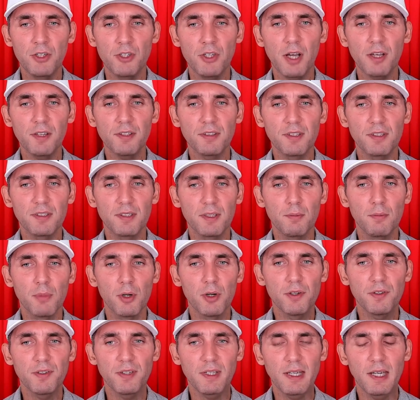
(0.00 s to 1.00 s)
justice and
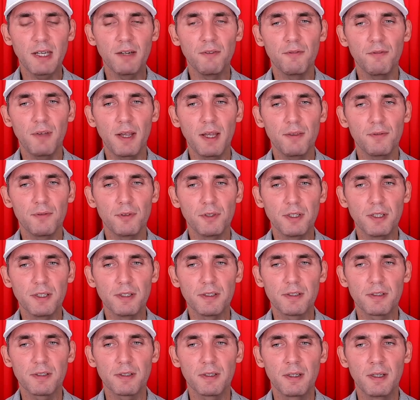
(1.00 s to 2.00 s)
mercy and
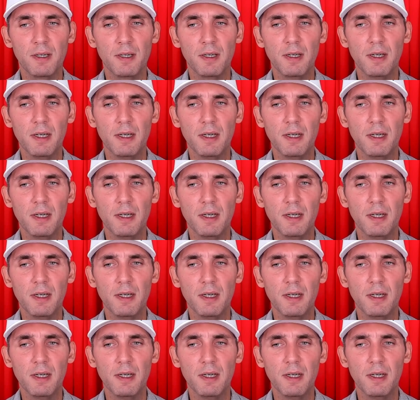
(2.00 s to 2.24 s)
faithfulness.